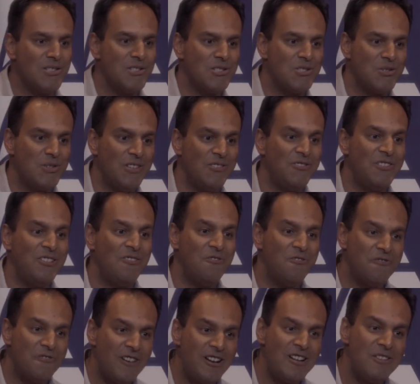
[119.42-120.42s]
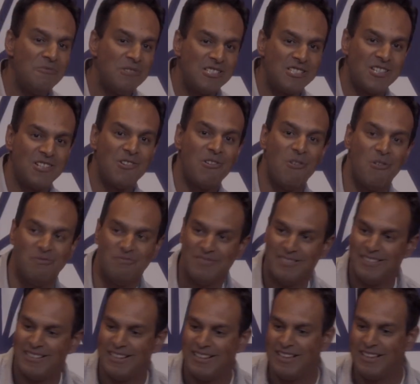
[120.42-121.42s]
So I feel very much at home.
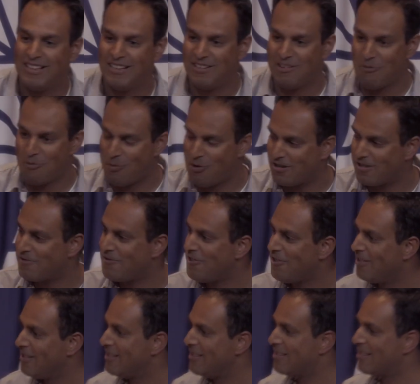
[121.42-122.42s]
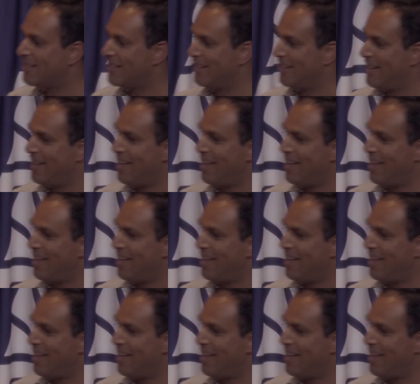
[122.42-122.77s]
Waterfalls,